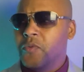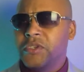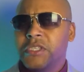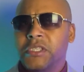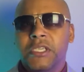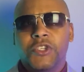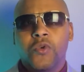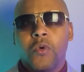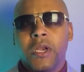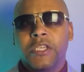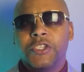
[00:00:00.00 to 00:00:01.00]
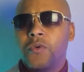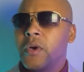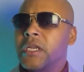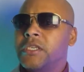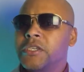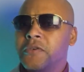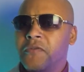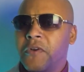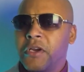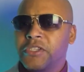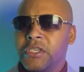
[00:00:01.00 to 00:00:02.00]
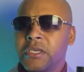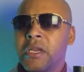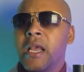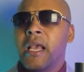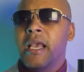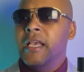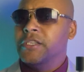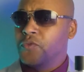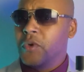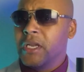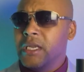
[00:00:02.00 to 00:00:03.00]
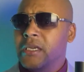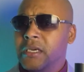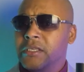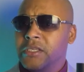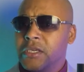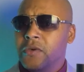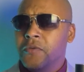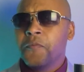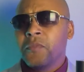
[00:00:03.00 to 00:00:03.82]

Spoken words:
which is the 2022 version, is really good too.